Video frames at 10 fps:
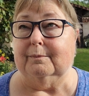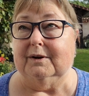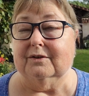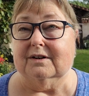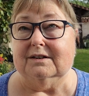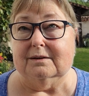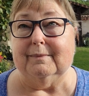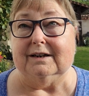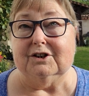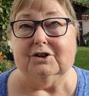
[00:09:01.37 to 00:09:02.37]
because I did
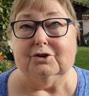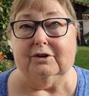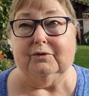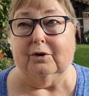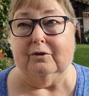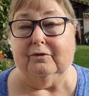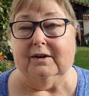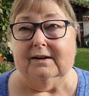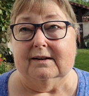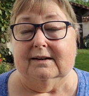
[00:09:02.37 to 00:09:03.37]
manage to drift off
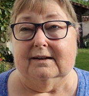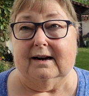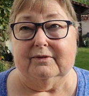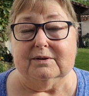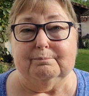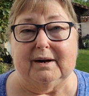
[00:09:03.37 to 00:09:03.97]
and have some